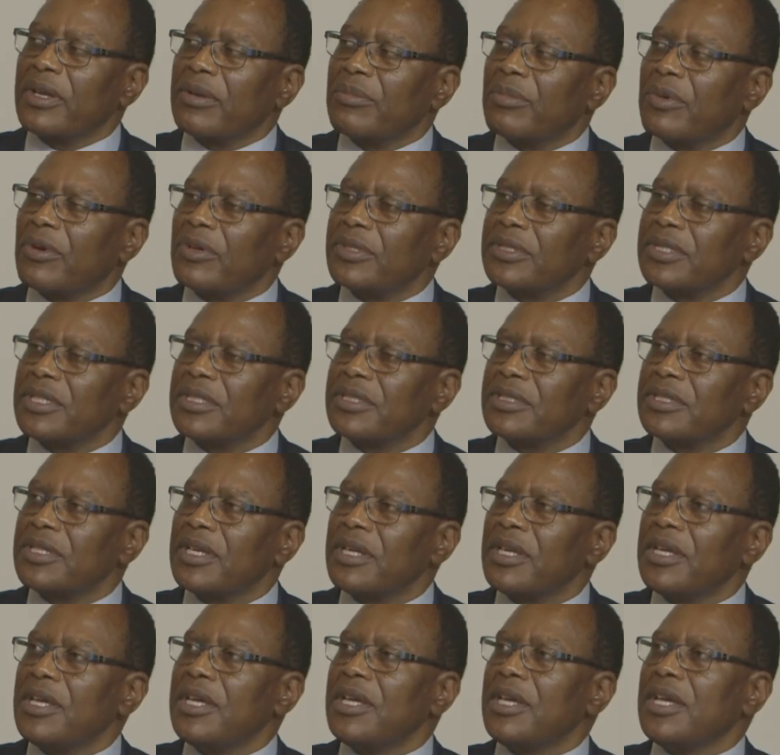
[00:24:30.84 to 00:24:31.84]
making
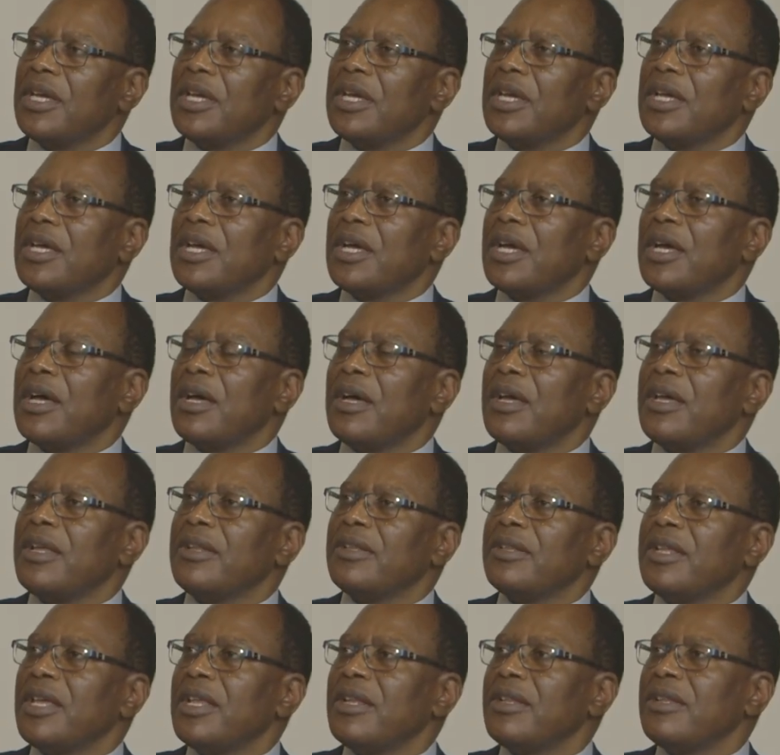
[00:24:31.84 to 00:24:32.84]
process.
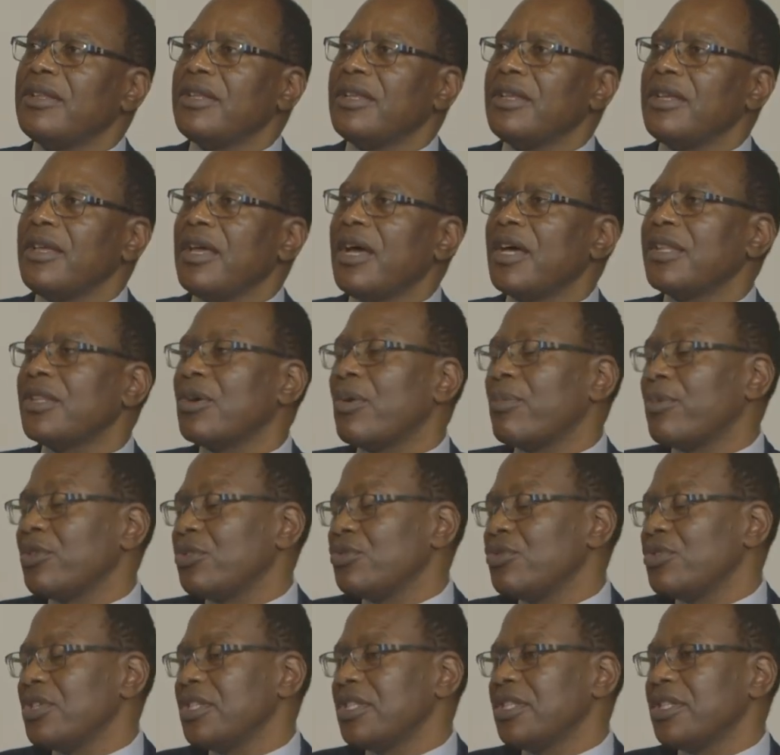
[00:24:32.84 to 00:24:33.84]
Okay. And then the other
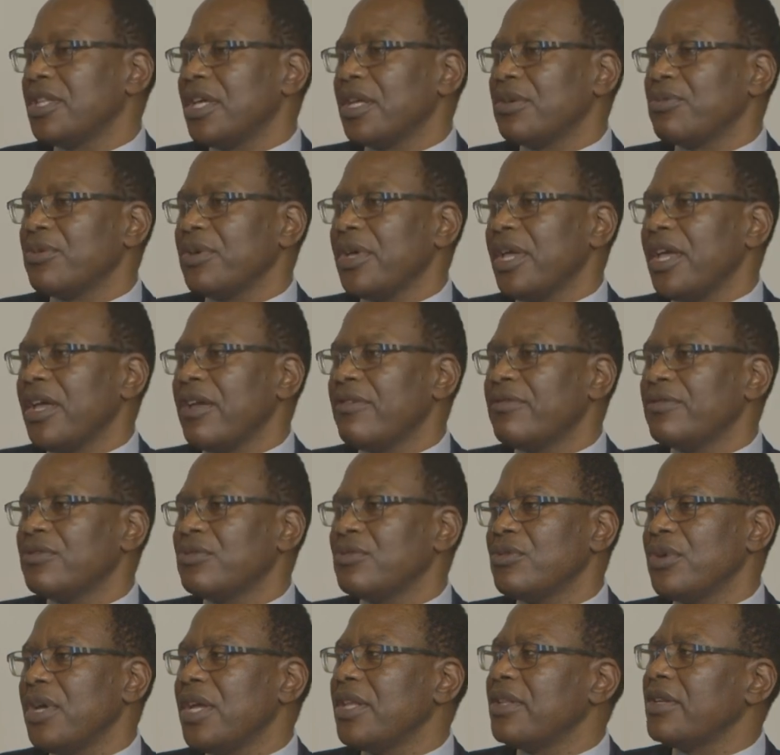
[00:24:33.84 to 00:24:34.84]
opportunity that we
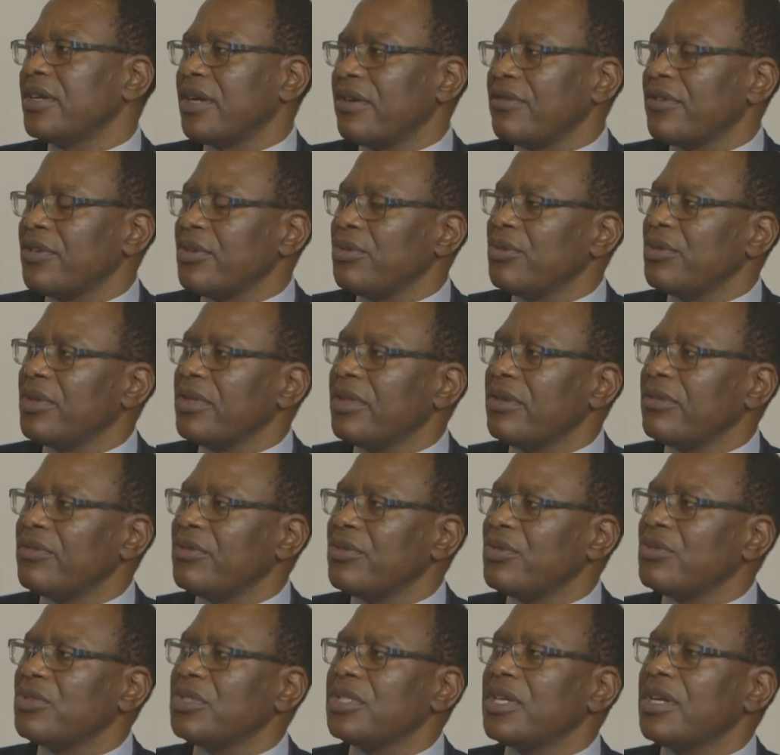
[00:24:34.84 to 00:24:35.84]
have to earn revenue
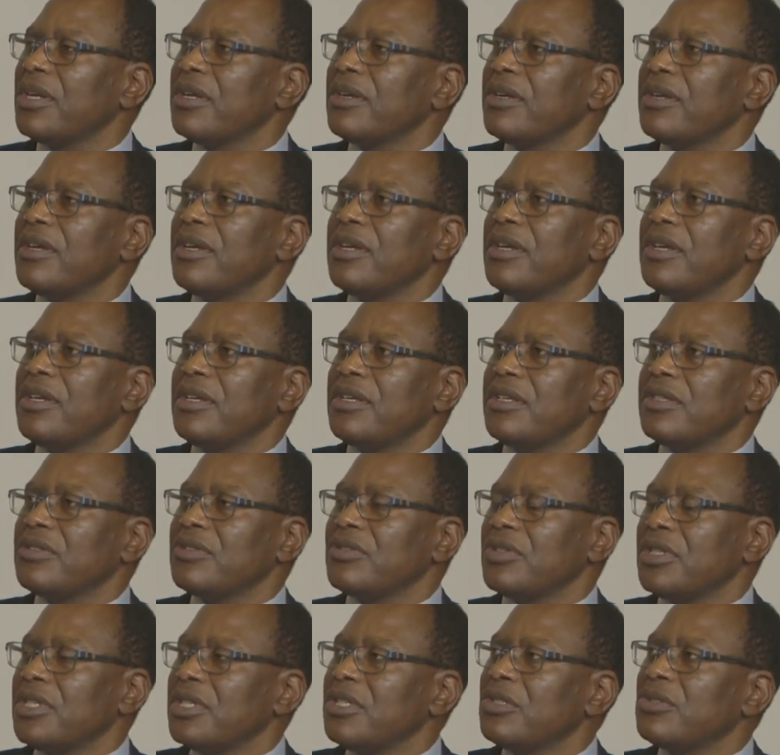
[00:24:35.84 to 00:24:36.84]
in the future
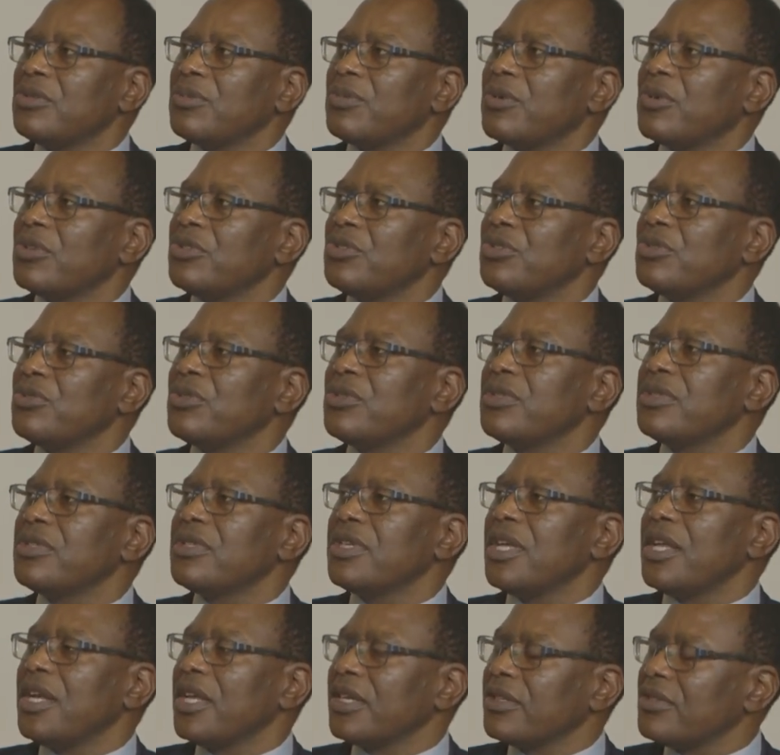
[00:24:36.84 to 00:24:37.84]
is really to
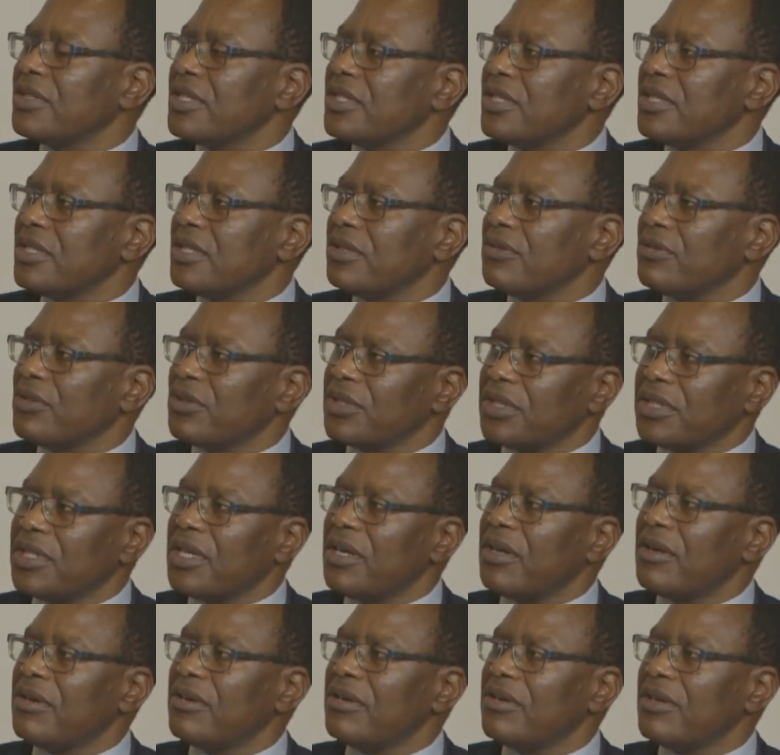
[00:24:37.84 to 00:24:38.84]
produce electricity
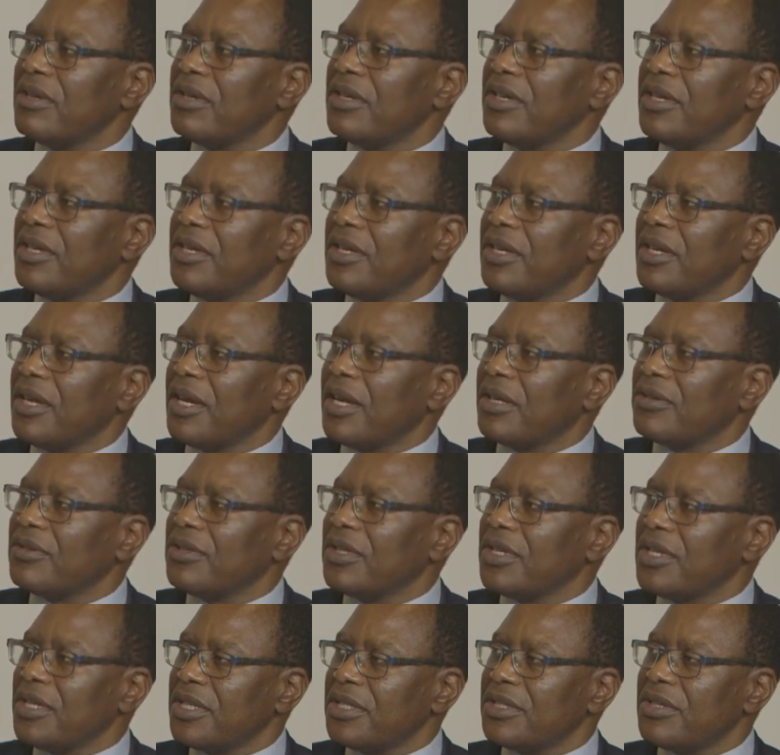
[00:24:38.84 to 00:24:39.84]
for sale
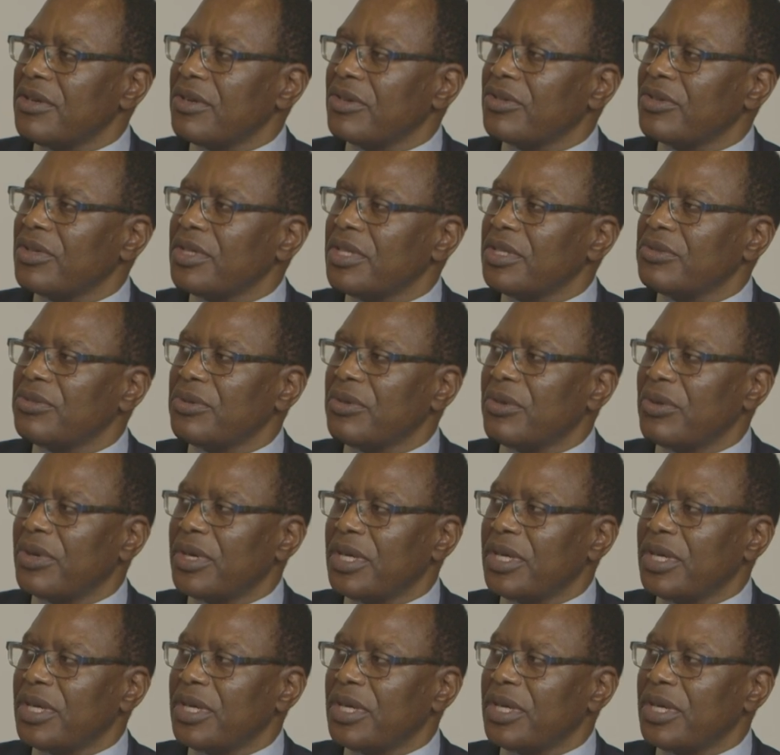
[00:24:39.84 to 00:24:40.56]
to the national grid.